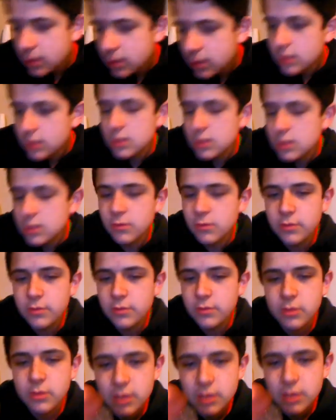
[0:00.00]
you know, the
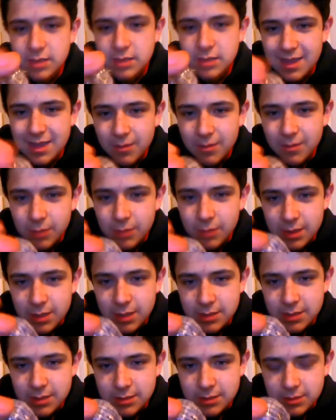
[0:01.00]
things that come with
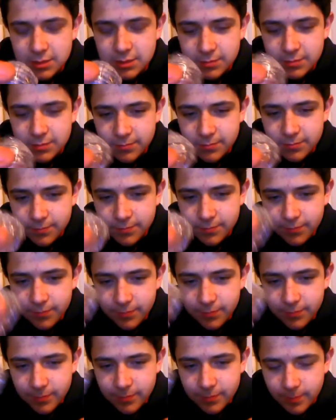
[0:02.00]
these
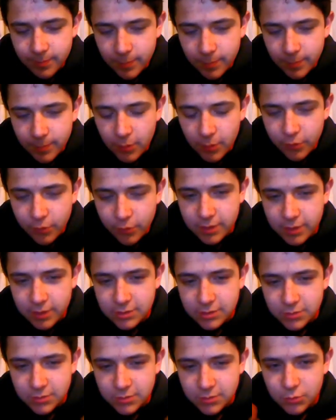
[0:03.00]
ball things you're
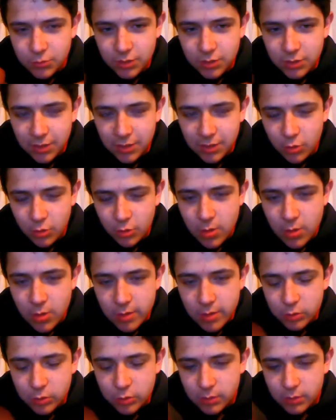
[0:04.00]
supposed to, like, throw at them or
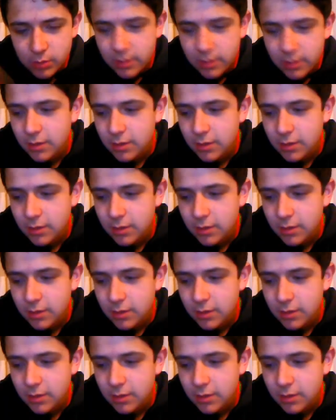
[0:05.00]
something.